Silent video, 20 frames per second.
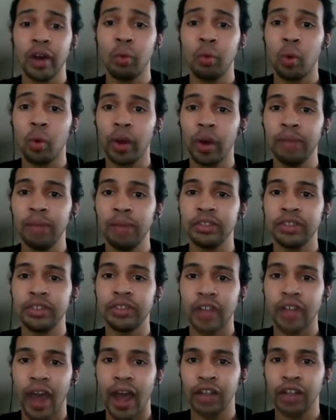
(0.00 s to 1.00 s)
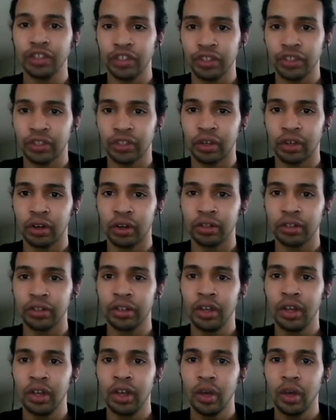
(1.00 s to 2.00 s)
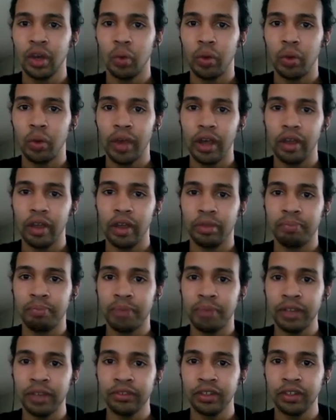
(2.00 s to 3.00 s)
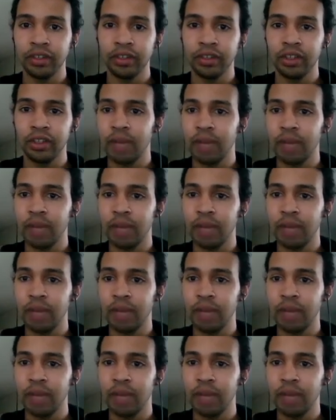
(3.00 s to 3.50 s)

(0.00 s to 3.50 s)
of war games is to actually start with basically a game